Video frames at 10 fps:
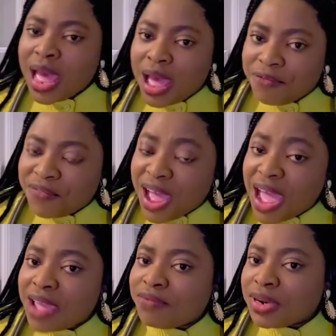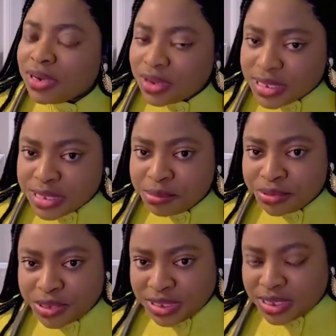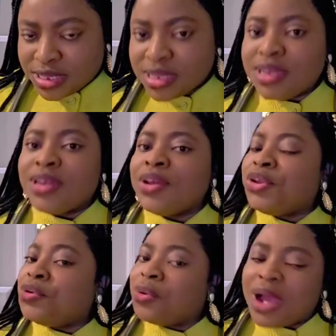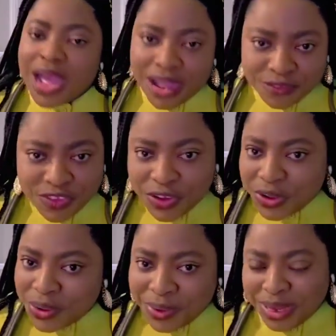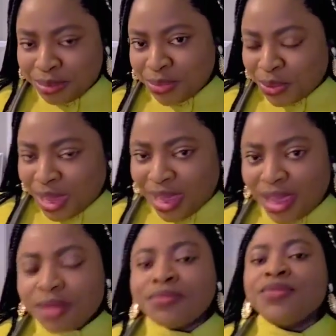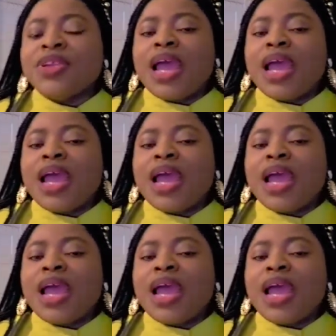5 nursing process. You have to know them, okay?